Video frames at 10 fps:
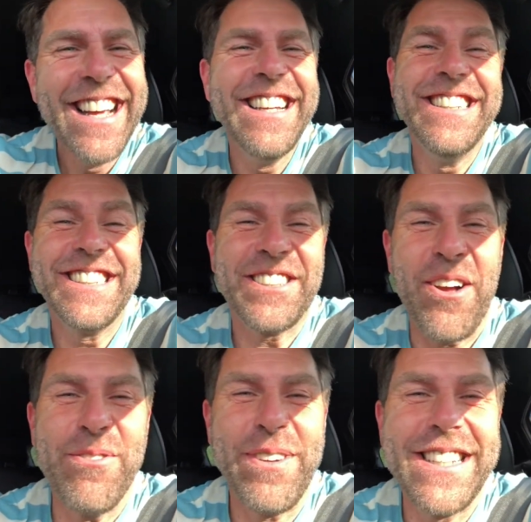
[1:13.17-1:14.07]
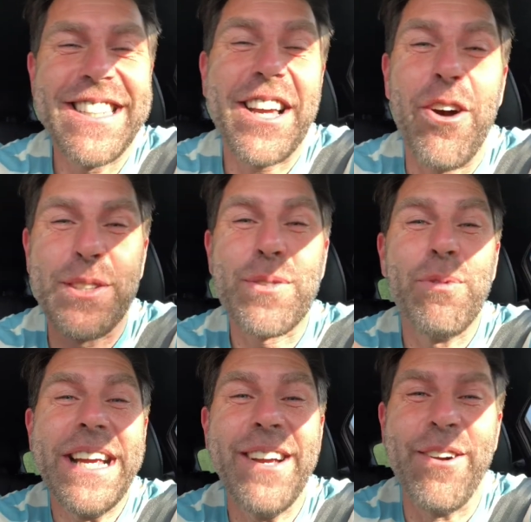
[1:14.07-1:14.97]
It is so fantastic. I'll
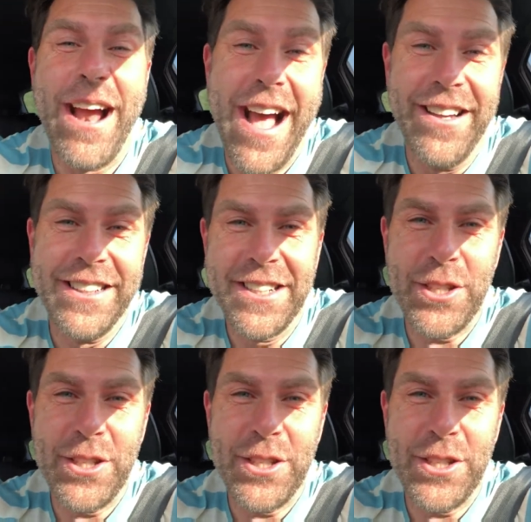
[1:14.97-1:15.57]
swing it round.